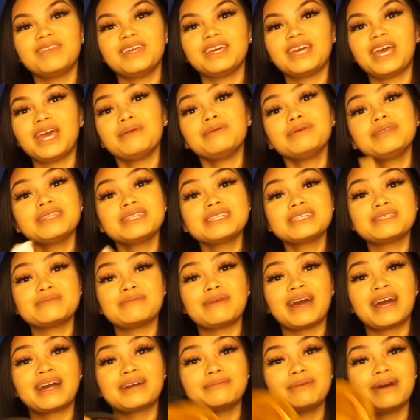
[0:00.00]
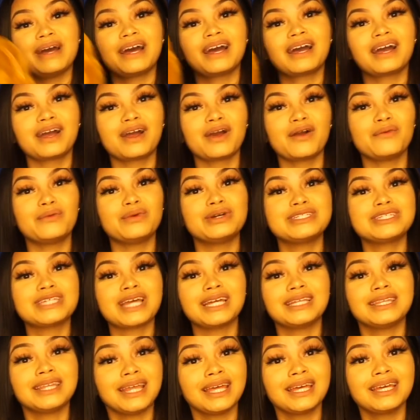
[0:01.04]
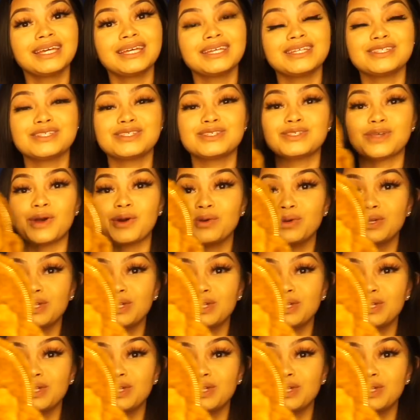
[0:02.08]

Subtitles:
They gave me this backpack, which I think is so